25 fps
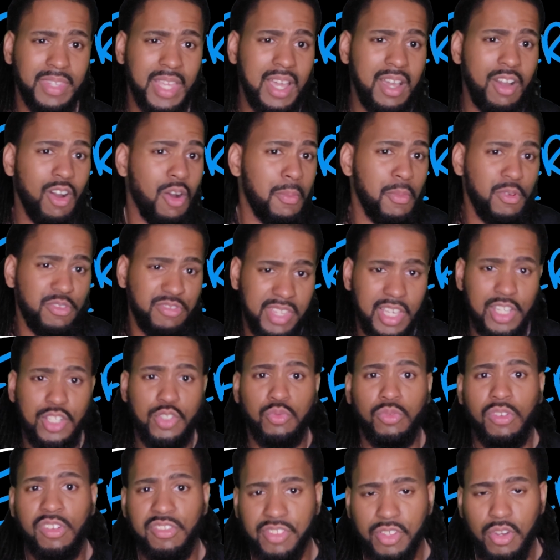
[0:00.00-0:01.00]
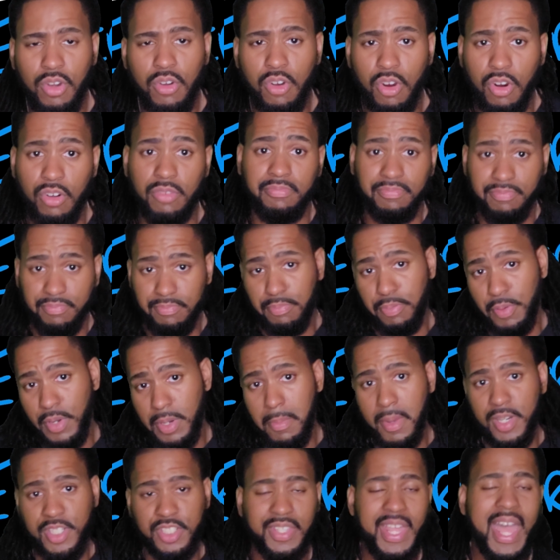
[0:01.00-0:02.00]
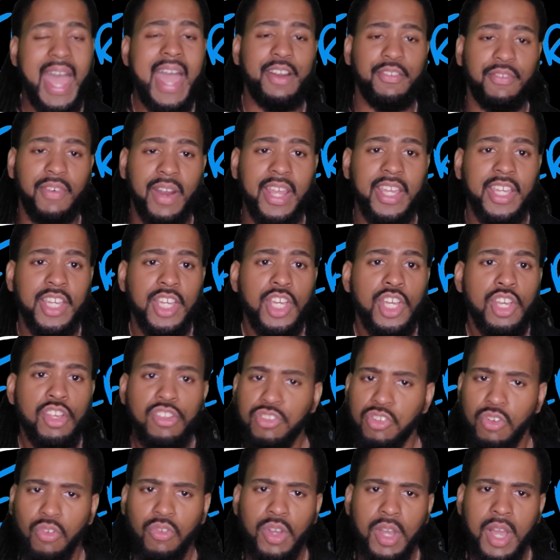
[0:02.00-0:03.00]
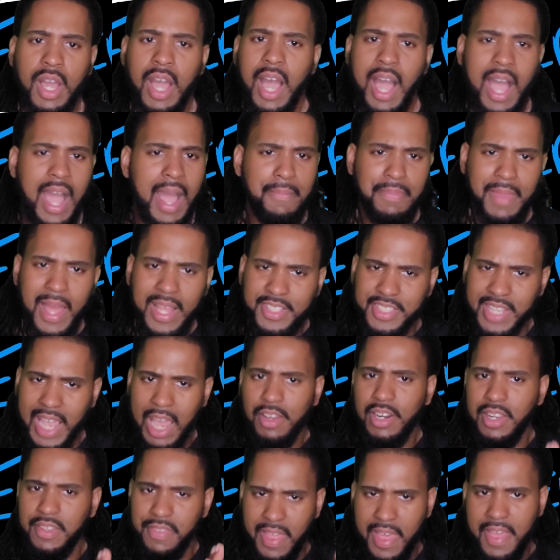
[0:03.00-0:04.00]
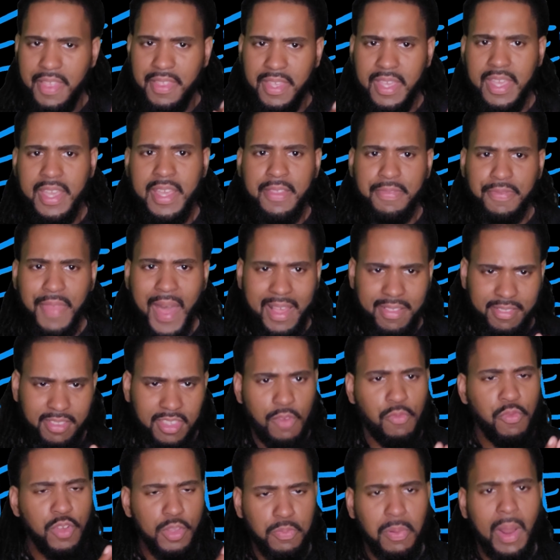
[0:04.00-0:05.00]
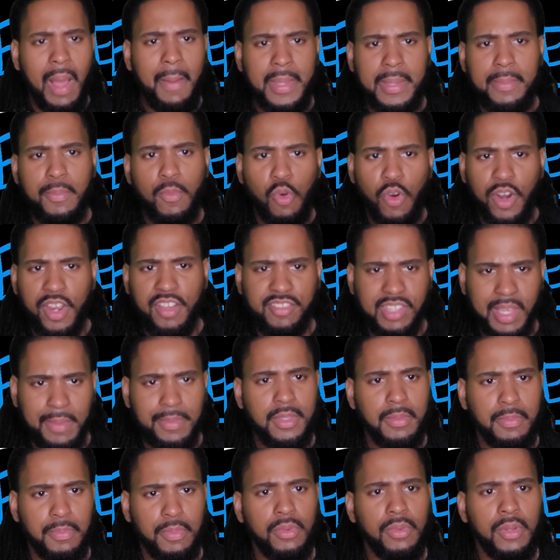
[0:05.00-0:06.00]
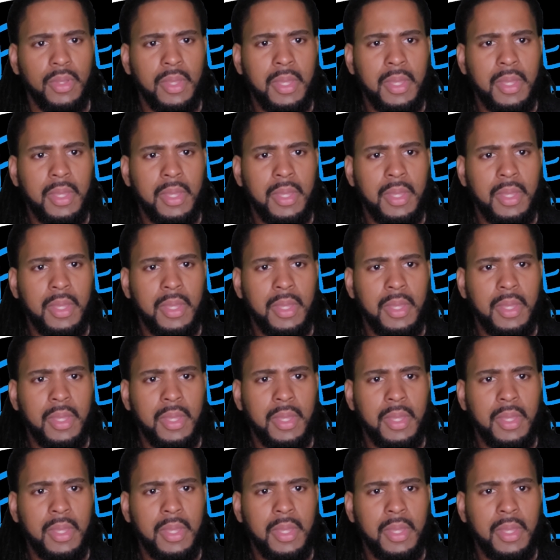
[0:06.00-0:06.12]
almost sexual assault or pretty much that, right? So I'm not doubting that that stuff was probably more acceptable.